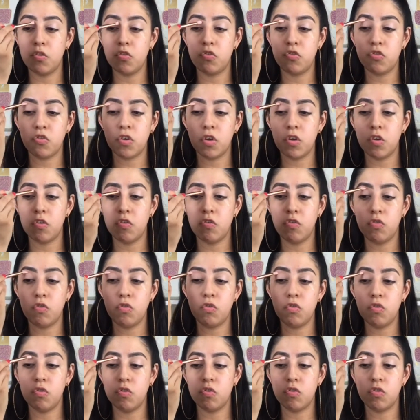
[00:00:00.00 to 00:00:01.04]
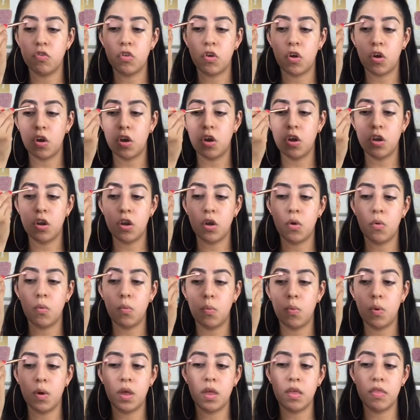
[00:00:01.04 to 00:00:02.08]
just to start
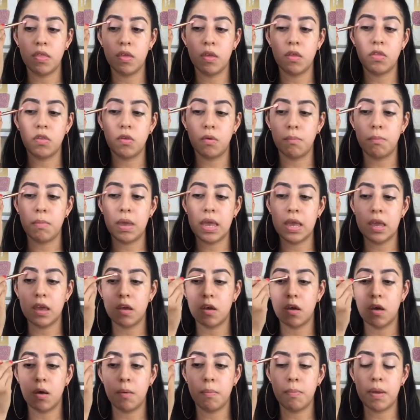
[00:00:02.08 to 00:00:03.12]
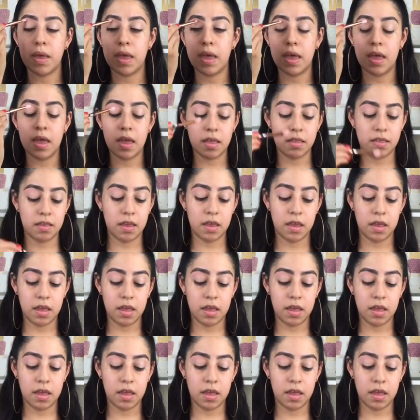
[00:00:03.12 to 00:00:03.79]
with the makeup and